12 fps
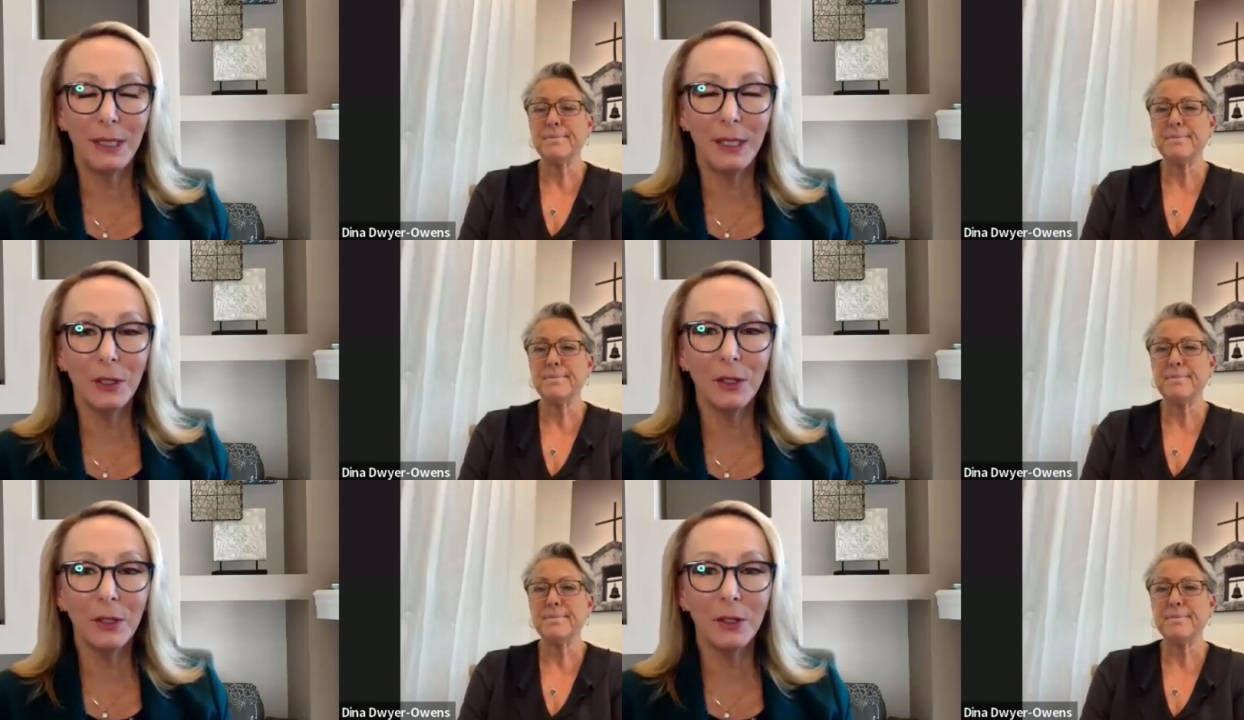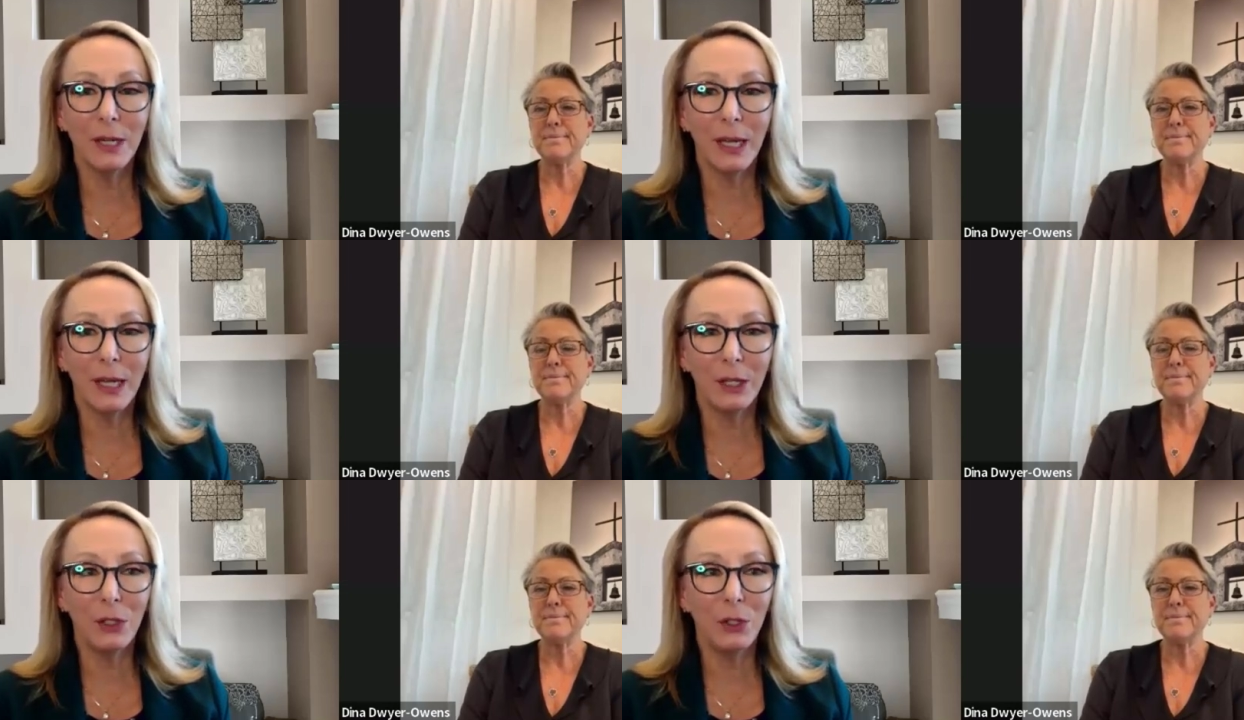Speaker 1: a leader
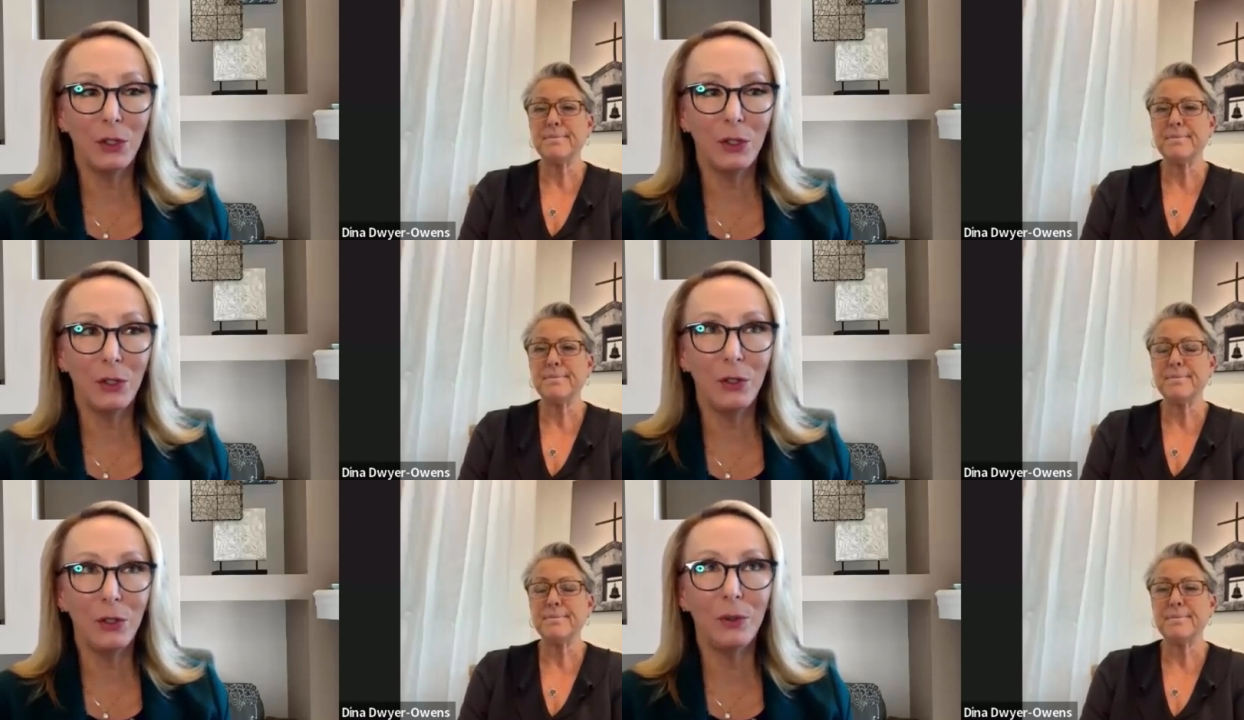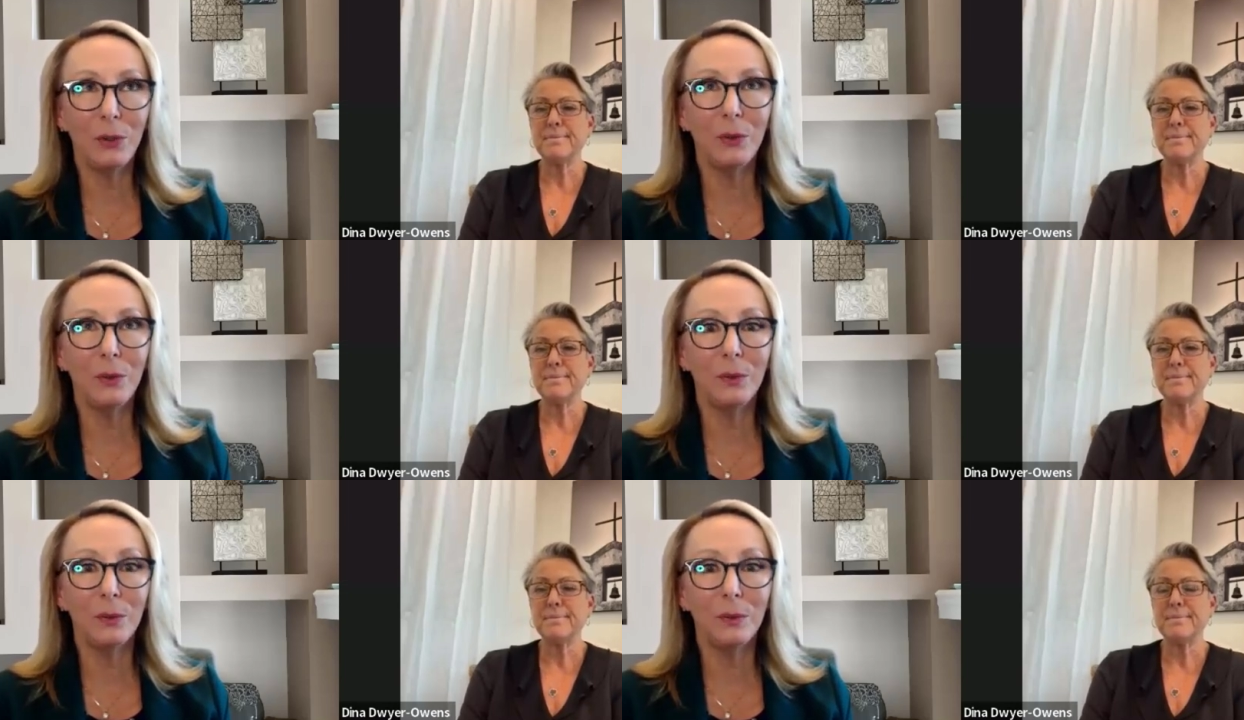and
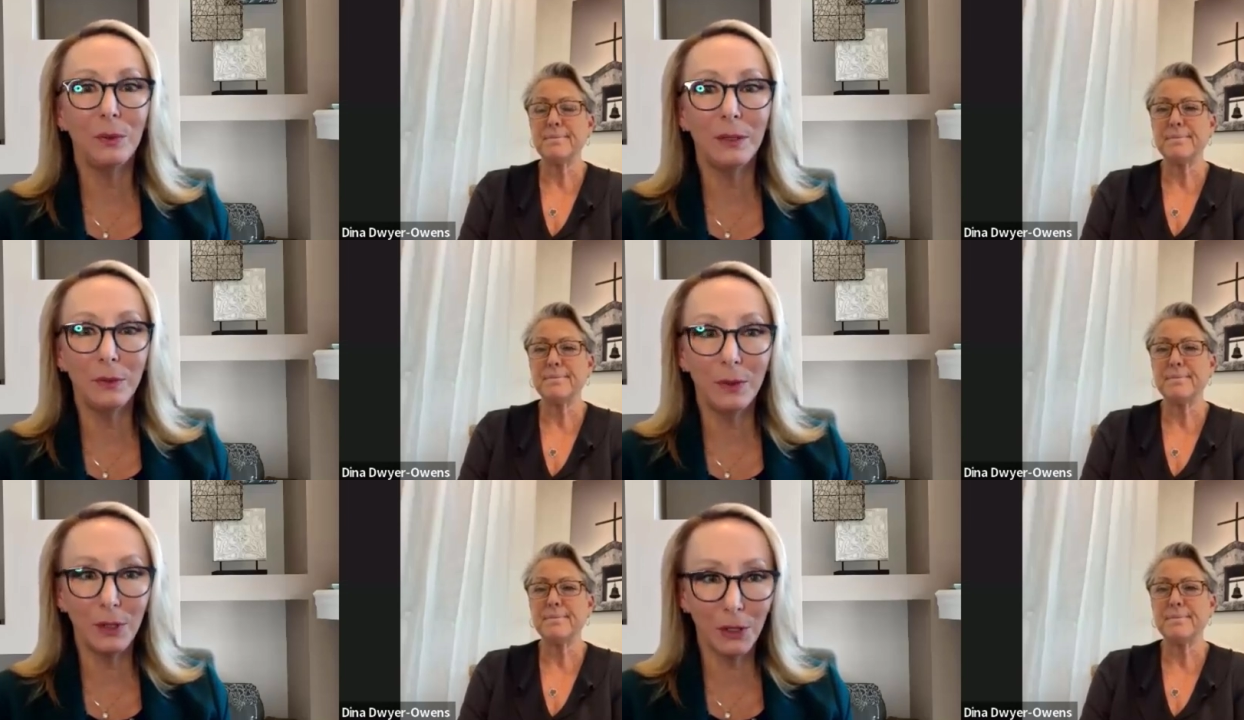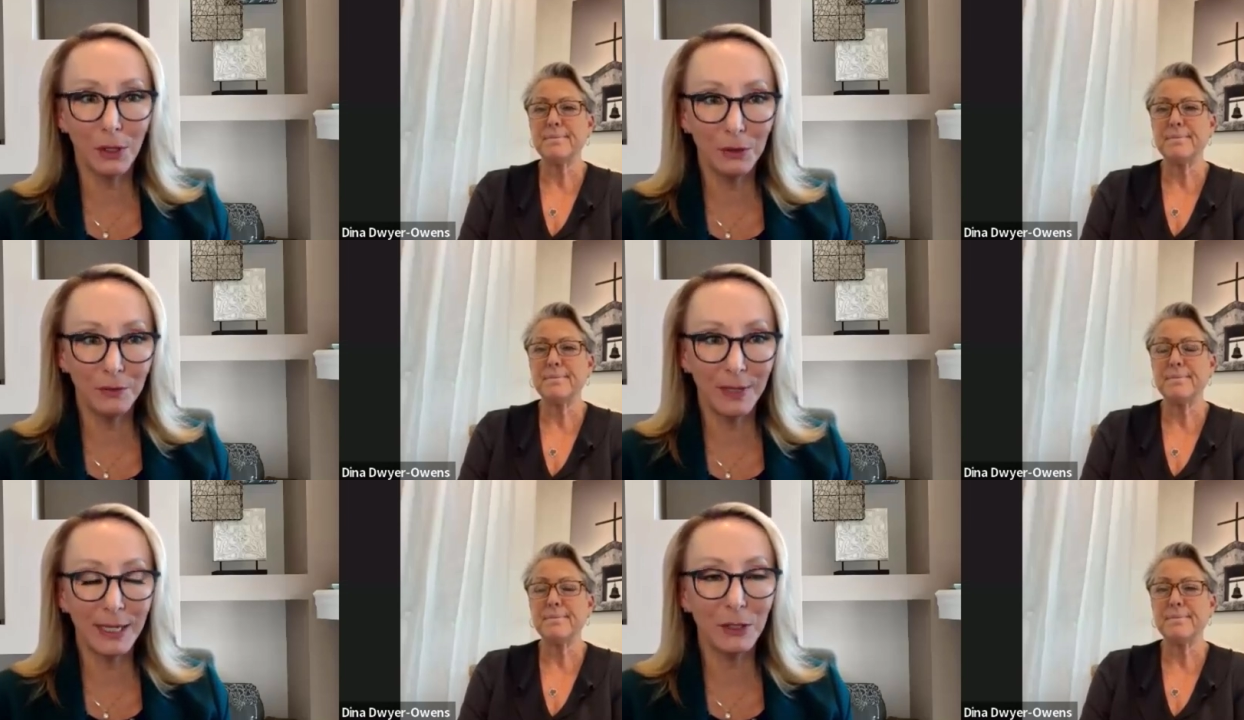you live with a
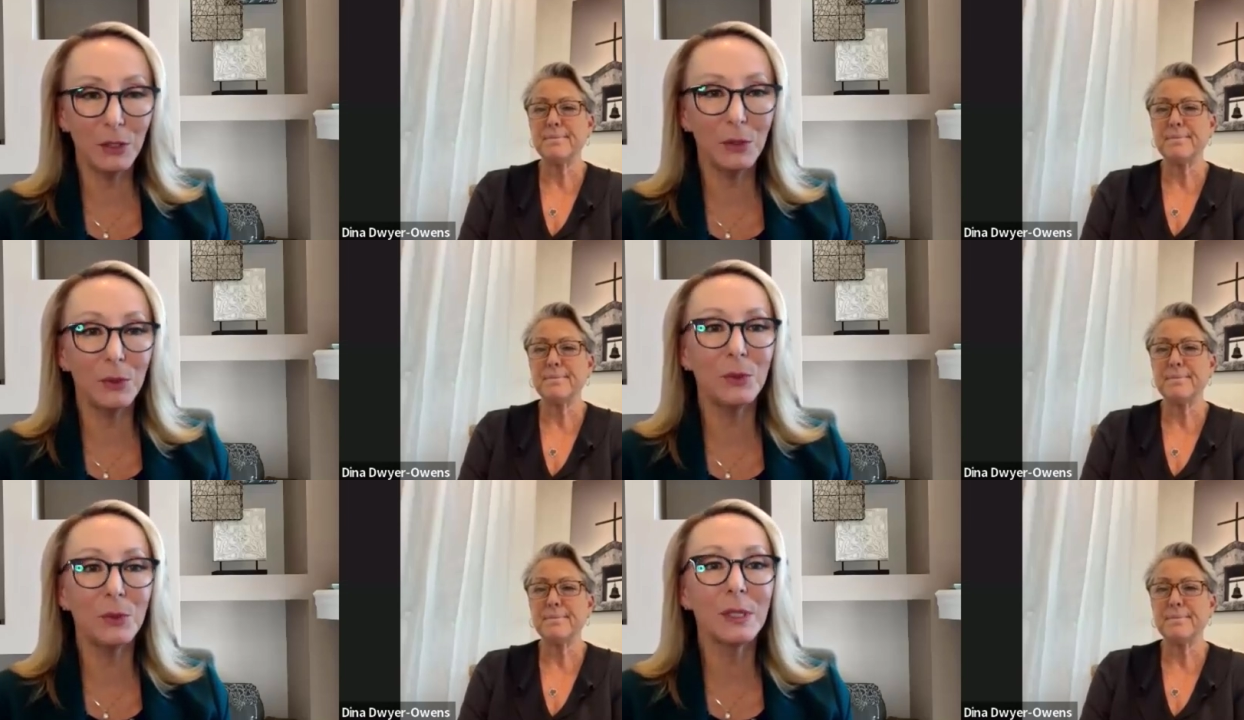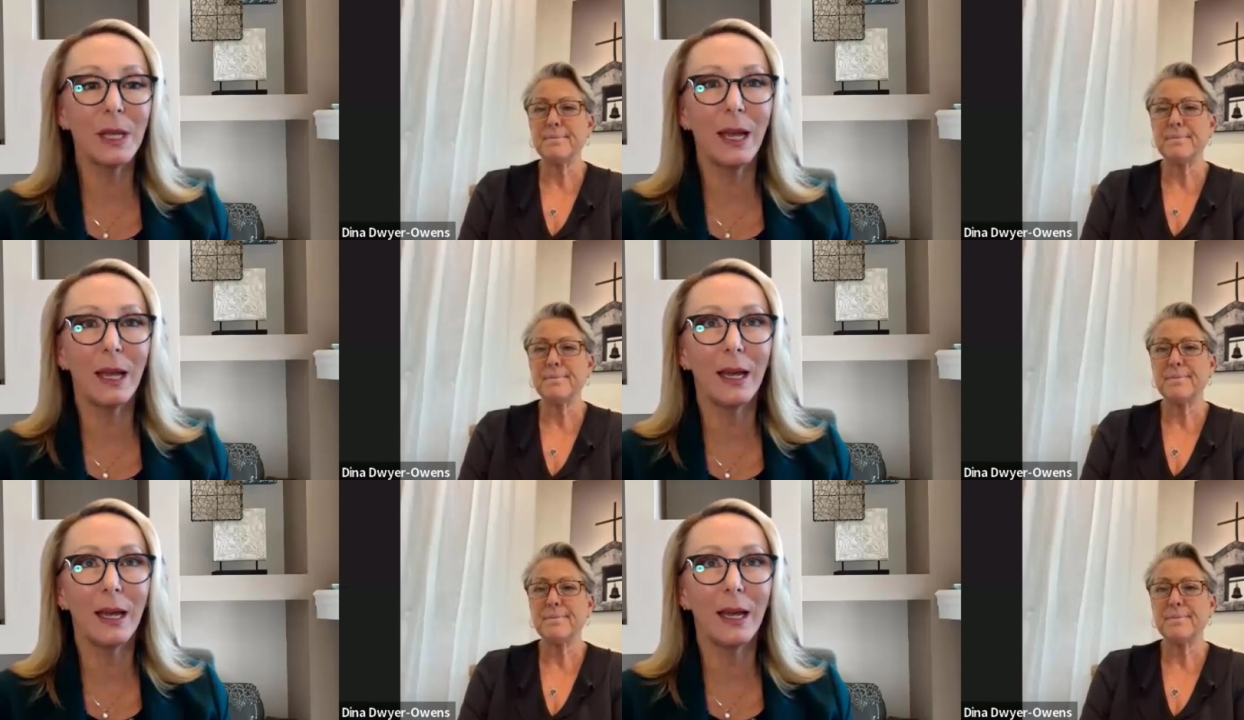code of values